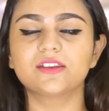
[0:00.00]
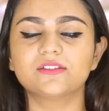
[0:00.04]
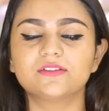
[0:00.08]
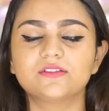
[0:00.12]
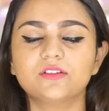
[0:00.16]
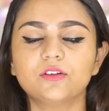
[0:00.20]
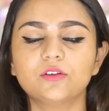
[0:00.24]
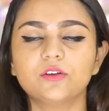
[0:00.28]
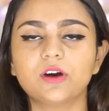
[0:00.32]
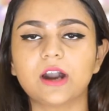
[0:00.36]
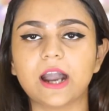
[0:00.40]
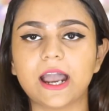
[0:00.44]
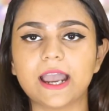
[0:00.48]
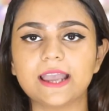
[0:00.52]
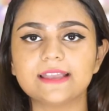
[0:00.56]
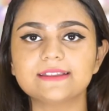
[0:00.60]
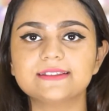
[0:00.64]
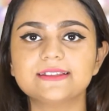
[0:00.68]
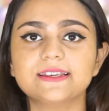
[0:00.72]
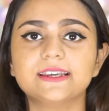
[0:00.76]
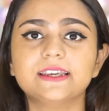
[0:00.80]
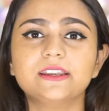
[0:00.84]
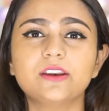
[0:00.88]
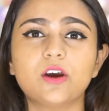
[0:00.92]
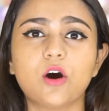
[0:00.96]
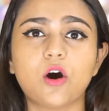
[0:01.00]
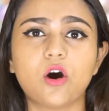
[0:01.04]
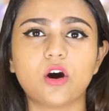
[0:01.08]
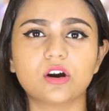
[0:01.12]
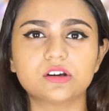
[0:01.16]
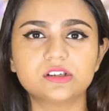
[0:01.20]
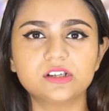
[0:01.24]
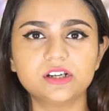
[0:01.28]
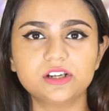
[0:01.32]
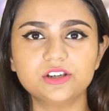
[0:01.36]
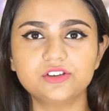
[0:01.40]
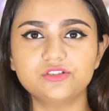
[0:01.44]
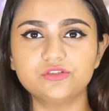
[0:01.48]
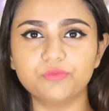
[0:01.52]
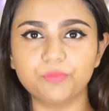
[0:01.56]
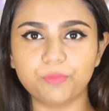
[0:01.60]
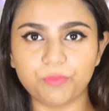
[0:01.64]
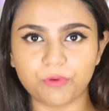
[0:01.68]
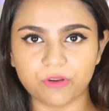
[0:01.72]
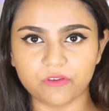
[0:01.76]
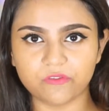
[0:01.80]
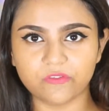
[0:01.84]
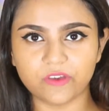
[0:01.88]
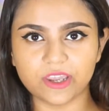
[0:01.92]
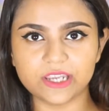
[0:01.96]
So guys, in order to
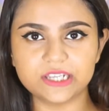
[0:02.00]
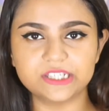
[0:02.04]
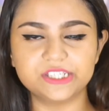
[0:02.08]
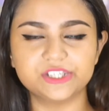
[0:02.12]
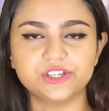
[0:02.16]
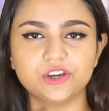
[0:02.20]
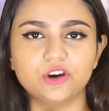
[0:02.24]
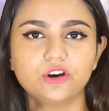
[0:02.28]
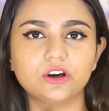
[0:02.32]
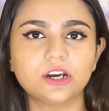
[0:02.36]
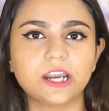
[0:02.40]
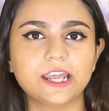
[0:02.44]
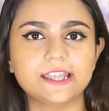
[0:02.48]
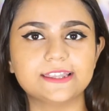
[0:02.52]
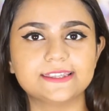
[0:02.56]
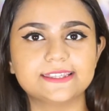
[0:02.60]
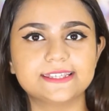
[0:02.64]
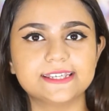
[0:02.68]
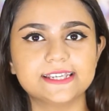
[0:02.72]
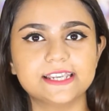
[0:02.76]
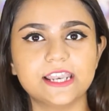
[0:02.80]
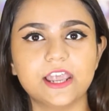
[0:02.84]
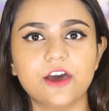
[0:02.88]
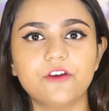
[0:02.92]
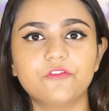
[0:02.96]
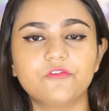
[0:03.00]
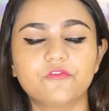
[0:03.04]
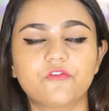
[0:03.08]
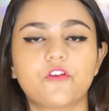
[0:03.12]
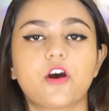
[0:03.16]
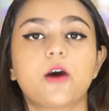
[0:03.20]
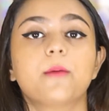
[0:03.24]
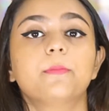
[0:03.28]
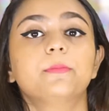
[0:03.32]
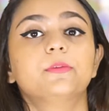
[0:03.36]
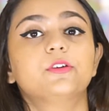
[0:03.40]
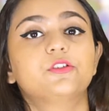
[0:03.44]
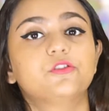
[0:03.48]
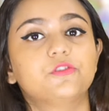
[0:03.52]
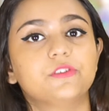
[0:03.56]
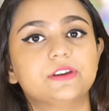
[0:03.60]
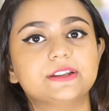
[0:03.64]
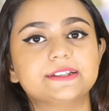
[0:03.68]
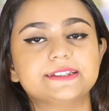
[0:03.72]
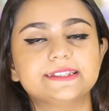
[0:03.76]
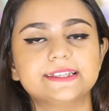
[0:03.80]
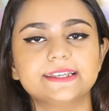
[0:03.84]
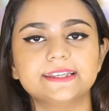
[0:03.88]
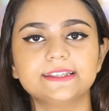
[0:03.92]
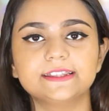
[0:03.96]
prevent your concealer from
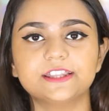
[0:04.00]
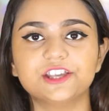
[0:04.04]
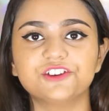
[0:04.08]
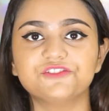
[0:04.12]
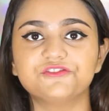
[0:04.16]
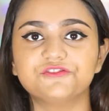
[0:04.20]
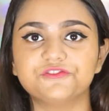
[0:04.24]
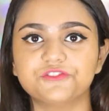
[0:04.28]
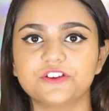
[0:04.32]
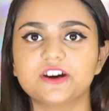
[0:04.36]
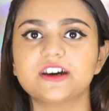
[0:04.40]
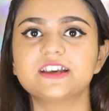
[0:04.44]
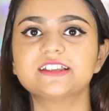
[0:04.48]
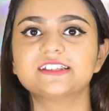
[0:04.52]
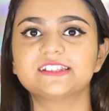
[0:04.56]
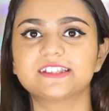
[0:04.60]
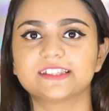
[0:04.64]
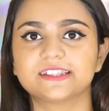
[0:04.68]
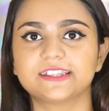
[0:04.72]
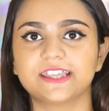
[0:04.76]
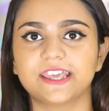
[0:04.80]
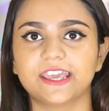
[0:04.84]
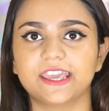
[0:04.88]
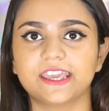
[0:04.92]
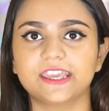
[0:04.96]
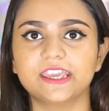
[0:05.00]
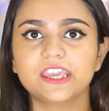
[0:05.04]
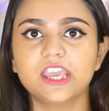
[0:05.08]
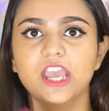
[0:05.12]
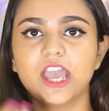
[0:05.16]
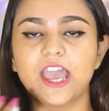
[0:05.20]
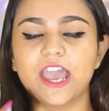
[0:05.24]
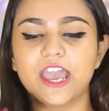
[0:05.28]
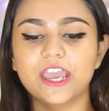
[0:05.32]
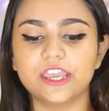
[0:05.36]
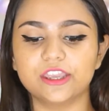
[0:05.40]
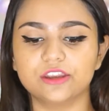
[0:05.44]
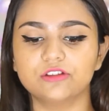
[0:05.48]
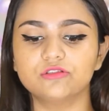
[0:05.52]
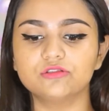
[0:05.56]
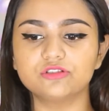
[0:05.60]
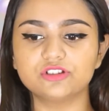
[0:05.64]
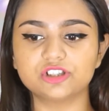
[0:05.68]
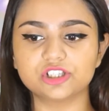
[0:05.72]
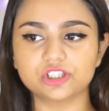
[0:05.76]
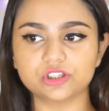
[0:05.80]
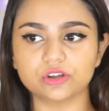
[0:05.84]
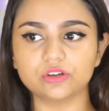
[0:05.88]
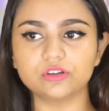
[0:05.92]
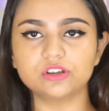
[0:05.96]
creasing, the first thing you
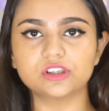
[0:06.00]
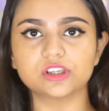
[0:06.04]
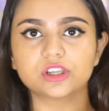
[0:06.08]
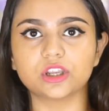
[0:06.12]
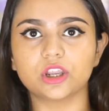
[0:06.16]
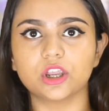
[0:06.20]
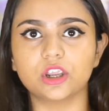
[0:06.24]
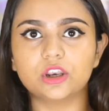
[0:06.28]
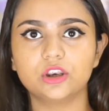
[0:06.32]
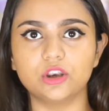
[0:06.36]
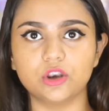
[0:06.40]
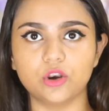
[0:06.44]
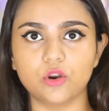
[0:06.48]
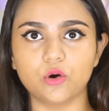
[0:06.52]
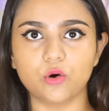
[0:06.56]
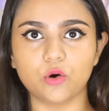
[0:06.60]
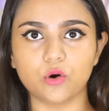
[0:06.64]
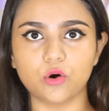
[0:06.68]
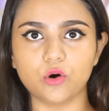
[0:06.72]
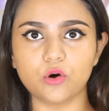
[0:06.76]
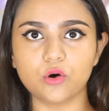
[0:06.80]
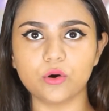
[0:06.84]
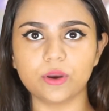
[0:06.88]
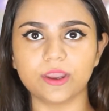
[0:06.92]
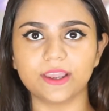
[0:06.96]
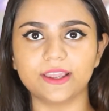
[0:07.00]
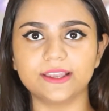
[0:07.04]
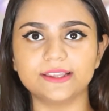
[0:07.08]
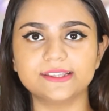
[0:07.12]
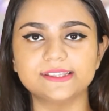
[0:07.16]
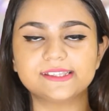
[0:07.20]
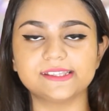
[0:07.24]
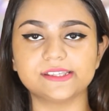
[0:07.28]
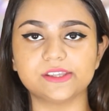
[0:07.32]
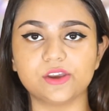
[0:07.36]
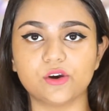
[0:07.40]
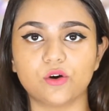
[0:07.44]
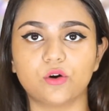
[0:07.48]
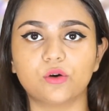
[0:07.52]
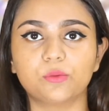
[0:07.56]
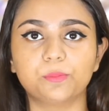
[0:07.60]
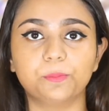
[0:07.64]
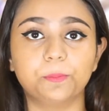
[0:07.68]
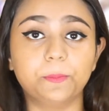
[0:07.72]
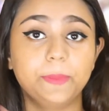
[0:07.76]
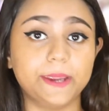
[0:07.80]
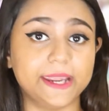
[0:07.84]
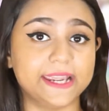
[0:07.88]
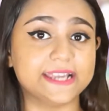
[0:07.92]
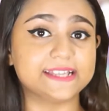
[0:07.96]
should know is your
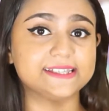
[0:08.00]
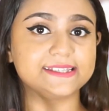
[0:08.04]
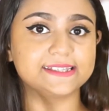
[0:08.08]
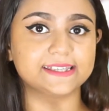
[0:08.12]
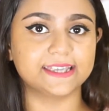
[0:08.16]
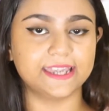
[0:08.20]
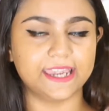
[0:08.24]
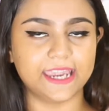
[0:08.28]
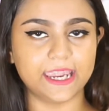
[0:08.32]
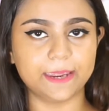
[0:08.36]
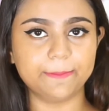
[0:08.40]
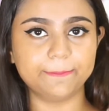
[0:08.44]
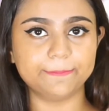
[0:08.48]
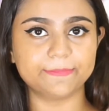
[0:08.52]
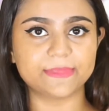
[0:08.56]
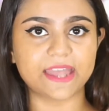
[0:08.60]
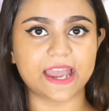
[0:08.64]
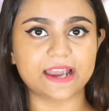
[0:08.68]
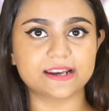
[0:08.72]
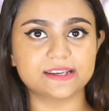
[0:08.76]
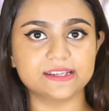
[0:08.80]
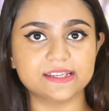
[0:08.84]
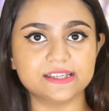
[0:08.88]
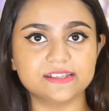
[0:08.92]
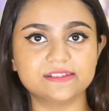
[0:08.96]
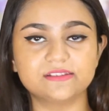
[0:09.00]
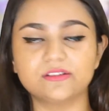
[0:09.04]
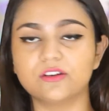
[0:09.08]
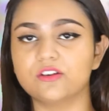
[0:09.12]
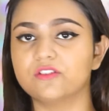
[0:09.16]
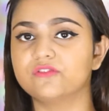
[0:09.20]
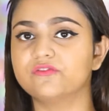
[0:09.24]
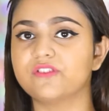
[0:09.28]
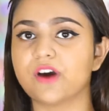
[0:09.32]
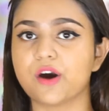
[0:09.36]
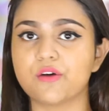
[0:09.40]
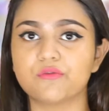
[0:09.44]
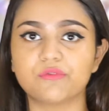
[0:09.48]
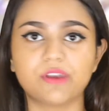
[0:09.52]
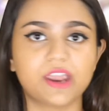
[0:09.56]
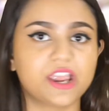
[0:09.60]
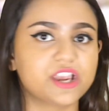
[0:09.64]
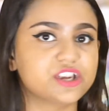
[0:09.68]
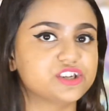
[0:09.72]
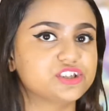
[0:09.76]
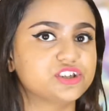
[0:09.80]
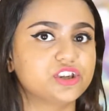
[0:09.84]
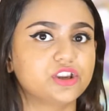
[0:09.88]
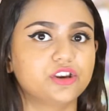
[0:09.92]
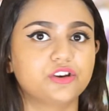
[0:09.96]
base game, that is your
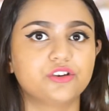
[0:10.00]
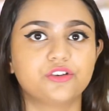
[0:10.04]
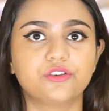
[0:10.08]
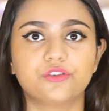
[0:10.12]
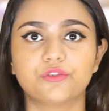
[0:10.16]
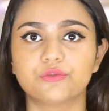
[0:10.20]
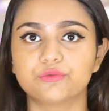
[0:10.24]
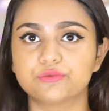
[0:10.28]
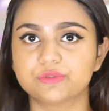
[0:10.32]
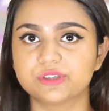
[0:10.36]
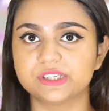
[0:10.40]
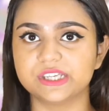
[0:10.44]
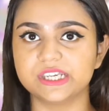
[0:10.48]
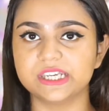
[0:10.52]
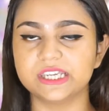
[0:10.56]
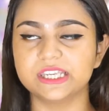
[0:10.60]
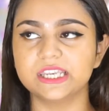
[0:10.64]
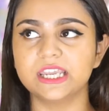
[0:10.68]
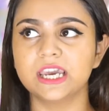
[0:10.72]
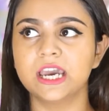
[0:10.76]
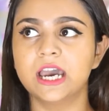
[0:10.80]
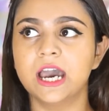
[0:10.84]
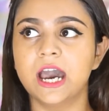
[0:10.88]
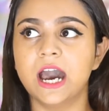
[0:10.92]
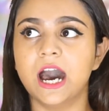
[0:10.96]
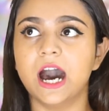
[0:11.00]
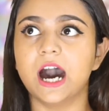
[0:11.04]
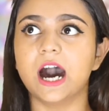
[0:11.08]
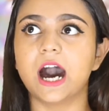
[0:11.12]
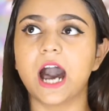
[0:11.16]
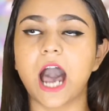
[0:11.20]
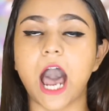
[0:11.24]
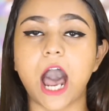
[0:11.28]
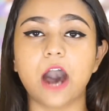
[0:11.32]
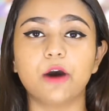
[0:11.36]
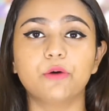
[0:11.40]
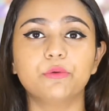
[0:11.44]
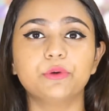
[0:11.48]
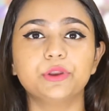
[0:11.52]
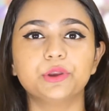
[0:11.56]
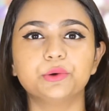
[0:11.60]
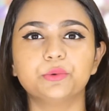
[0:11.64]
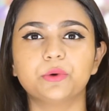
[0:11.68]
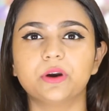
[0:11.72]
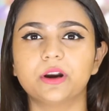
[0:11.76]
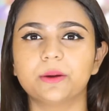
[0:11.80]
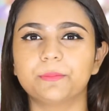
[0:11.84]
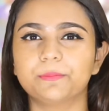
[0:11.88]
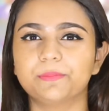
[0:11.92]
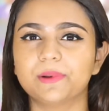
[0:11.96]
foundation routine. How you
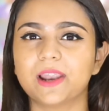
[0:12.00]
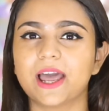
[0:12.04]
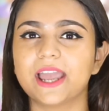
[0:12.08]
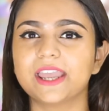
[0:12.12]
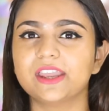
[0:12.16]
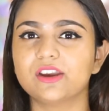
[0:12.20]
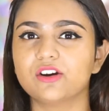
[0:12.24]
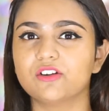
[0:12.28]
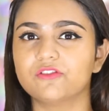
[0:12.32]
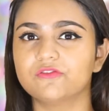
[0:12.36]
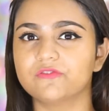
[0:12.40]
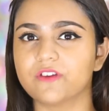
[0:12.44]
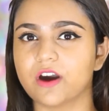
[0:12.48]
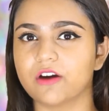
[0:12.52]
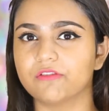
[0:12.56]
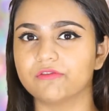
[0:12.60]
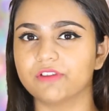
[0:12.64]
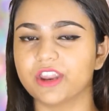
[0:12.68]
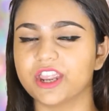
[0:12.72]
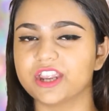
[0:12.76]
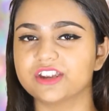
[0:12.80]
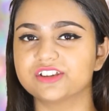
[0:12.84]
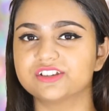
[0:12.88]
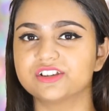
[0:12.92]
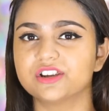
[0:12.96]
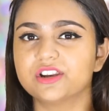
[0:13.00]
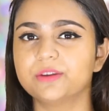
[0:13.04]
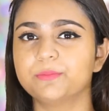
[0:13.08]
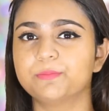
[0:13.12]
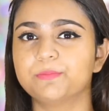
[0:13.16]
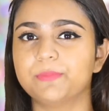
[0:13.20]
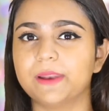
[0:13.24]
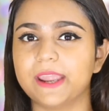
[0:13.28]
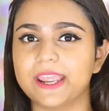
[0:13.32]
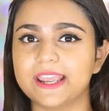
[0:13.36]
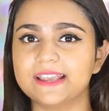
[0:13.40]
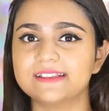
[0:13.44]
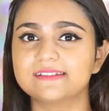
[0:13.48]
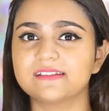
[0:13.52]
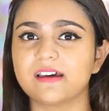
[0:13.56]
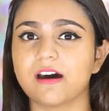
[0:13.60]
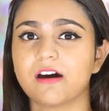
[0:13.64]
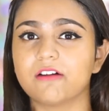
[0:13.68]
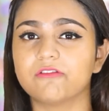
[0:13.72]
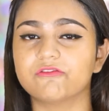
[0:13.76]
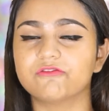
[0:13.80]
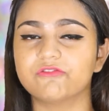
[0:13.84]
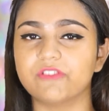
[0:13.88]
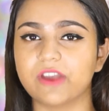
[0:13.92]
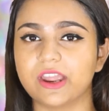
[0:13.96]
are applying your foundation plays
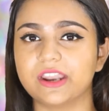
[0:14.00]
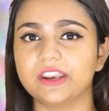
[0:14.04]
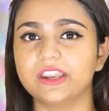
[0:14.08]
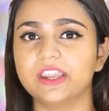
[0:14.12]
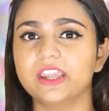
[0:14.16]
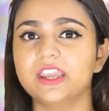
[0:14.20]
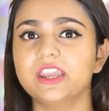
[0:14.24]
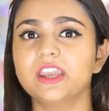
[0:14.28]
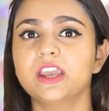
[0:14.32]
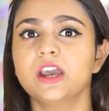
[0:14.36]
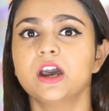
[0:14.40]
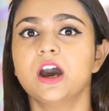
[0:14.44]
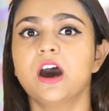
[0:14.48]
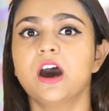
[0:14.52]
a very